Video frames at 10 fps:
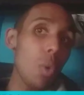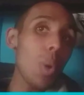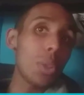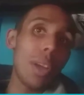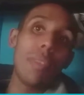
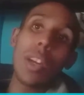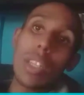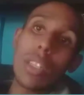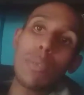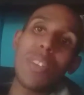what we have learned
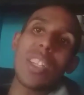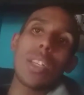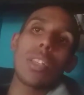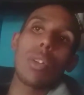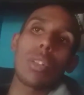it in
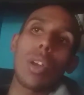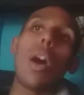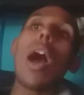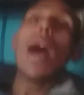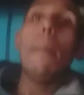physics also.
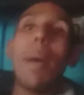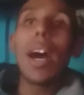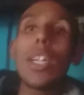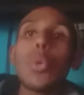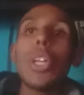
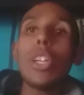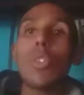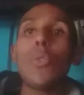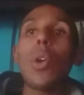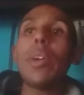But we need to
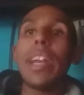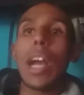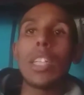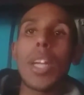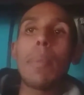follow in
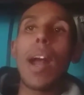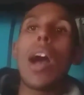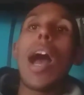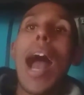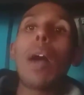algebra.
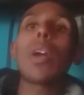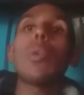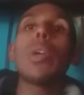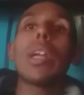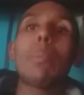How can
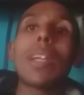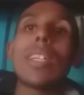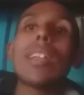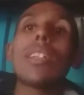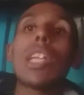we
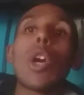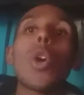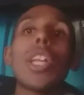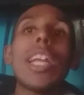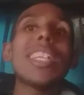represent the
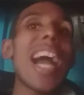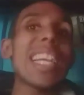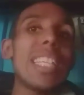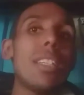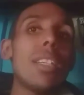coordinate
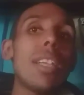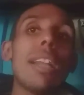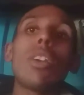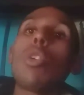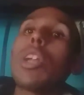axes in
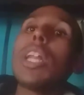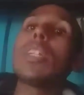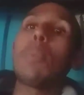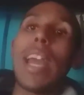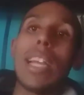the
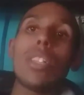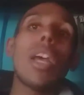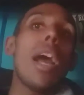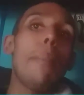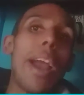coordinate planes
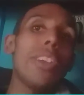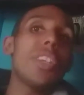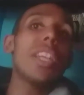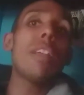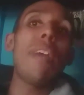by
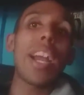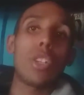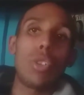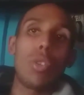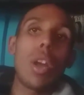using the
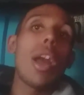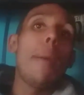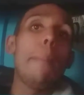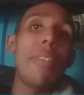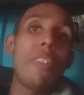vector?
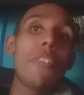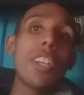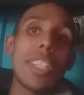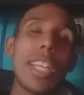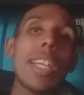But the
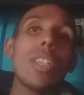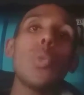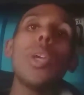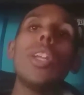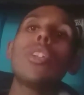first thing is
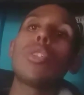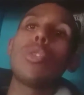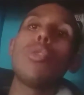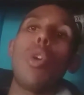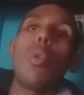we need to
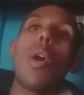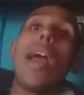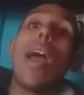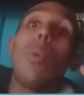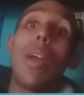know
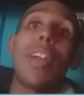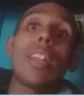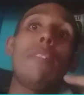whether the